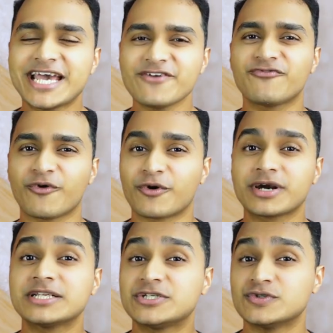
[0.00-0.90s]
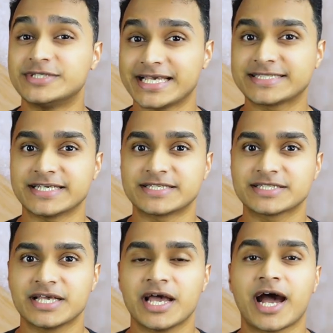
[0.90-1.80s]
Day 4 to day
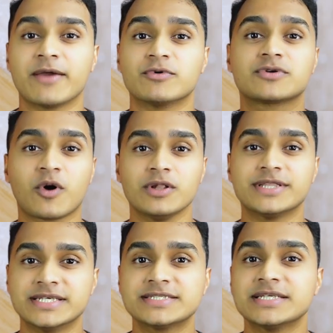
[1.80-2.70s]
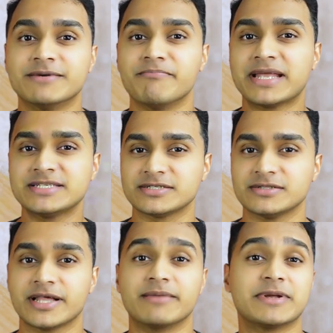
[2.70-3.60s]
6. I would call this the
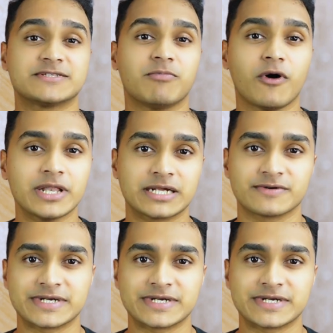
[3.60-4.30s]
mental and metabolic